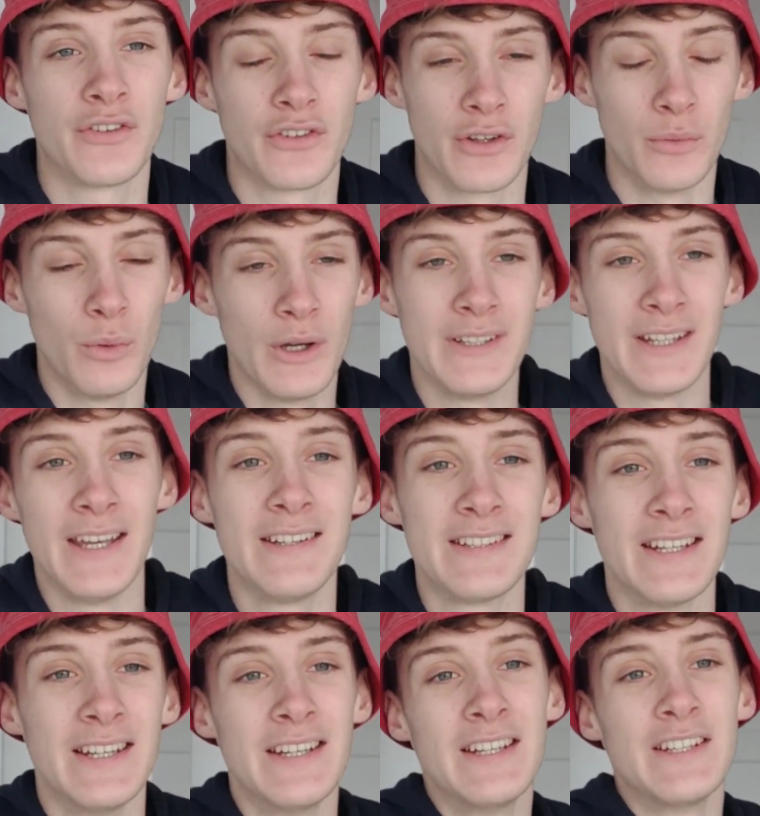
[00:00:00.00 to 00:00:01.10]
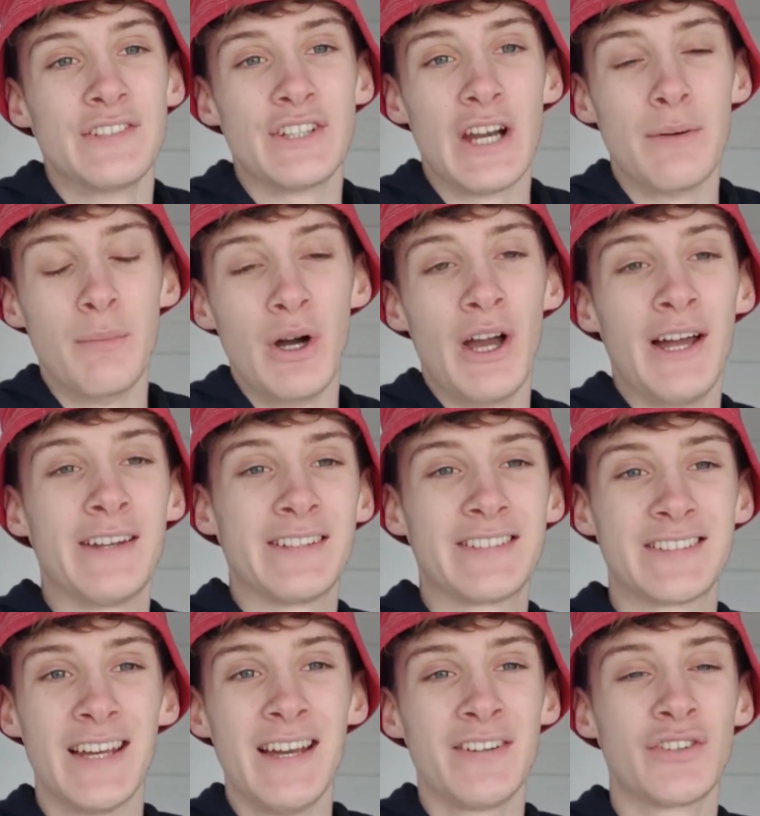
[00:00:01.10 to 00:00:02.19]
So what he did, Jeremiah had a
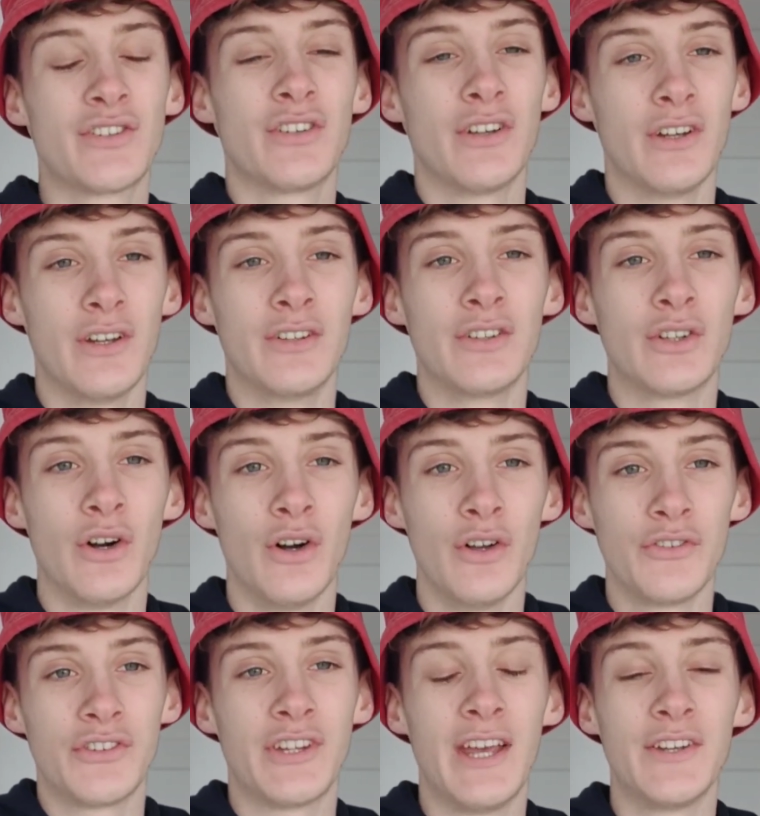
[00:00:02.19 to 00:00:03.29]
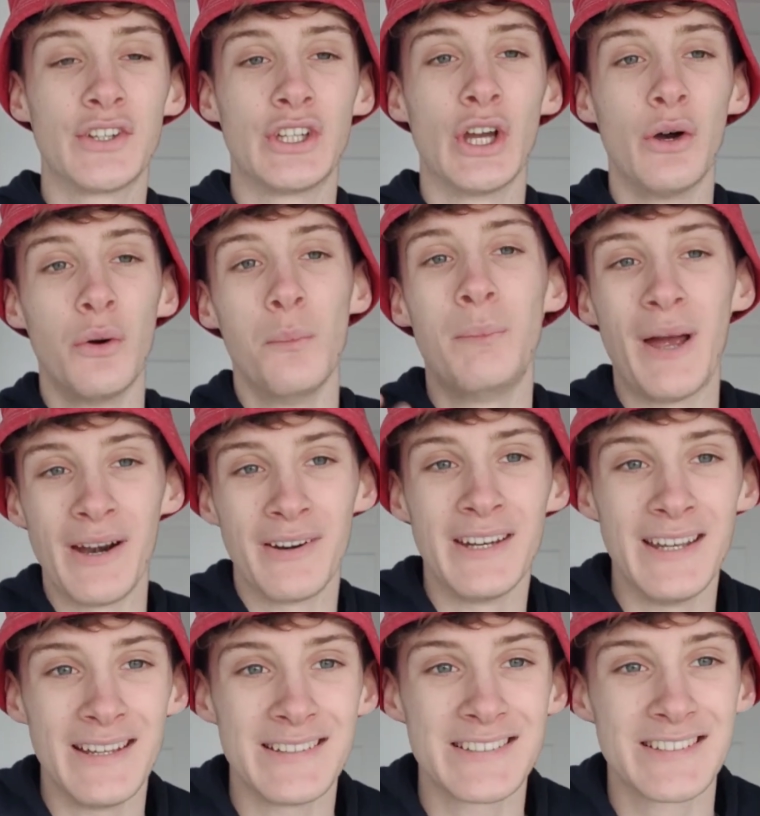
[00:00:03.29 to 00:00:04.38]
sash and God said, go and bury
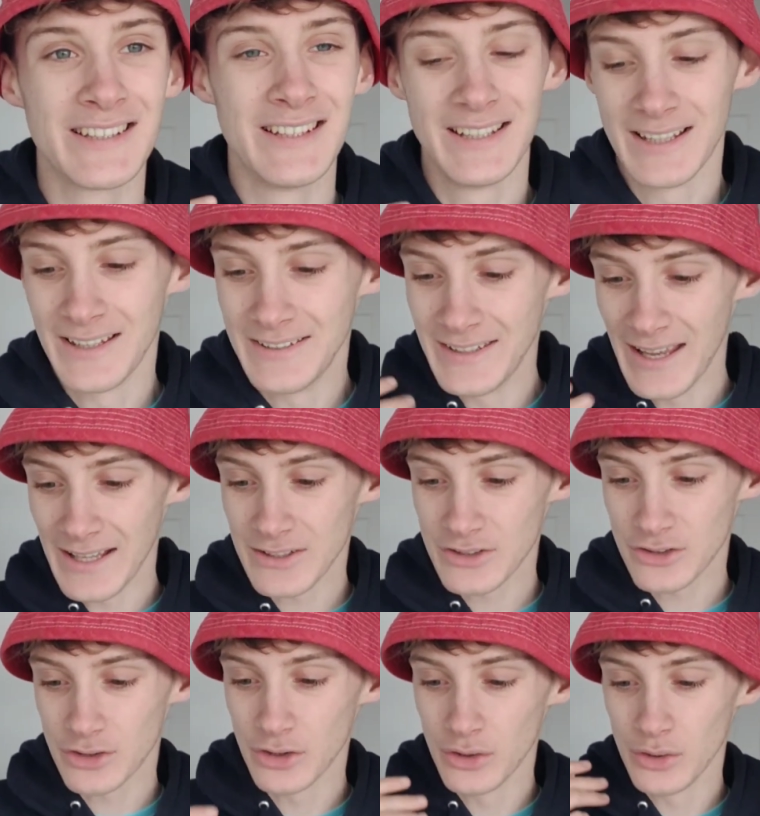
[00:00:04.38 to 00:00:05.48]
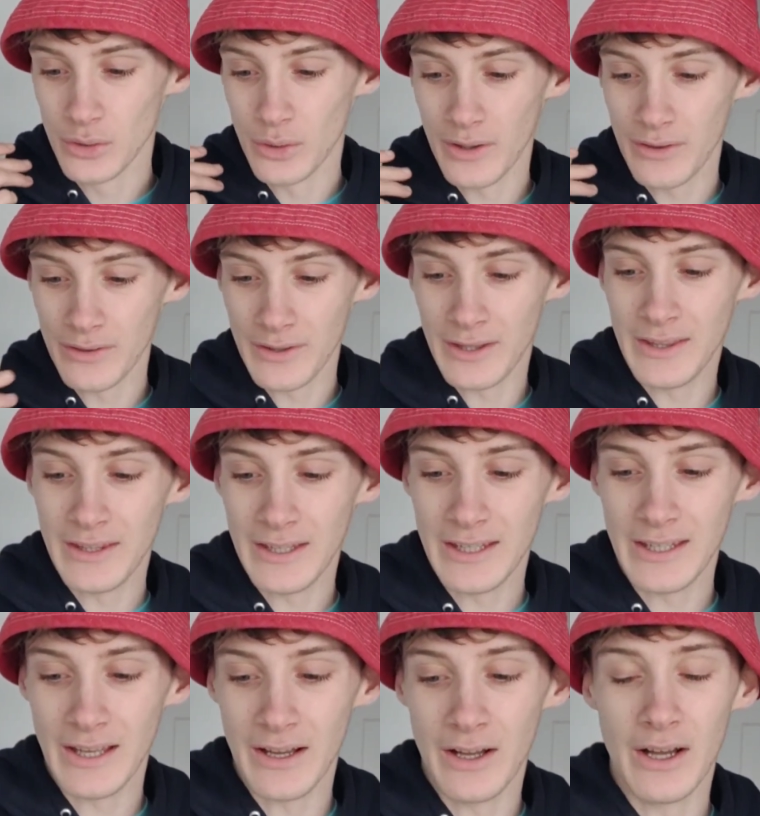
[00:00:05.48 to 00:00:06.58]
it next to
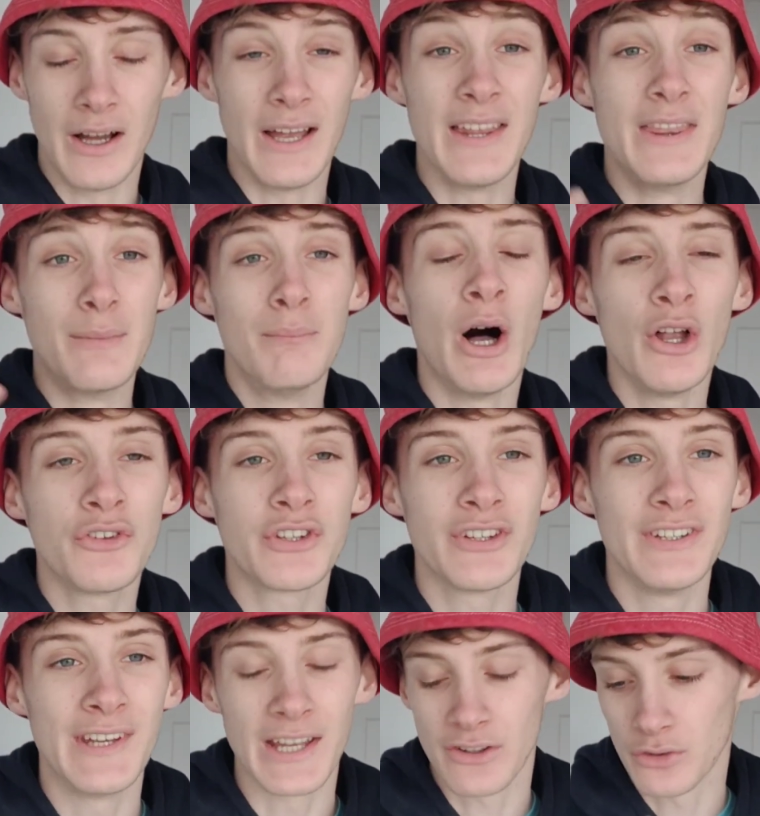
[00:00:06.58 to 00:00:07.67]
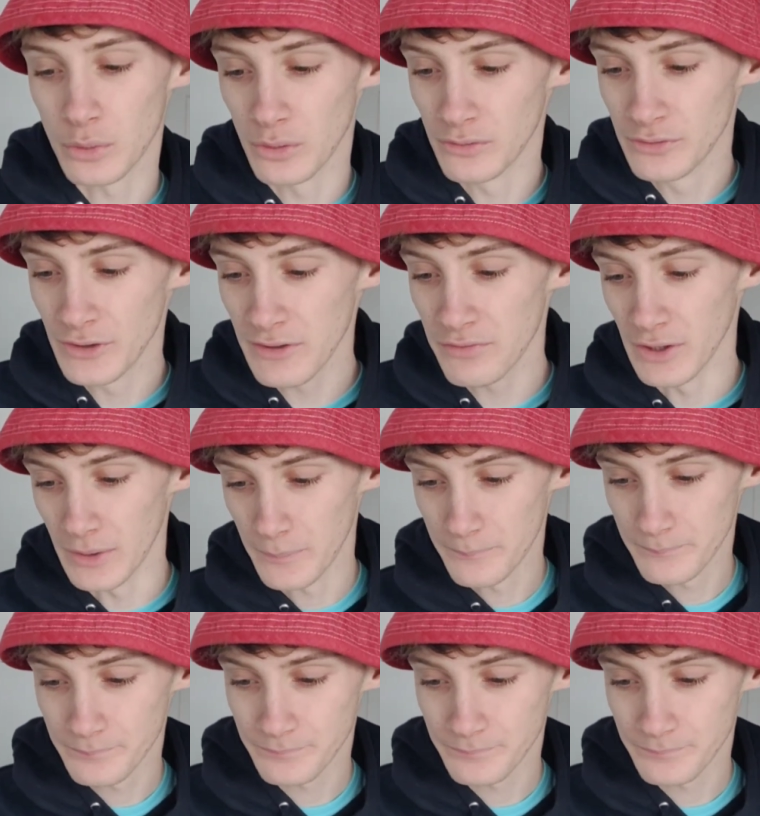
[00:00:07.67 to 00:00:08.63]
in the mud next to a river.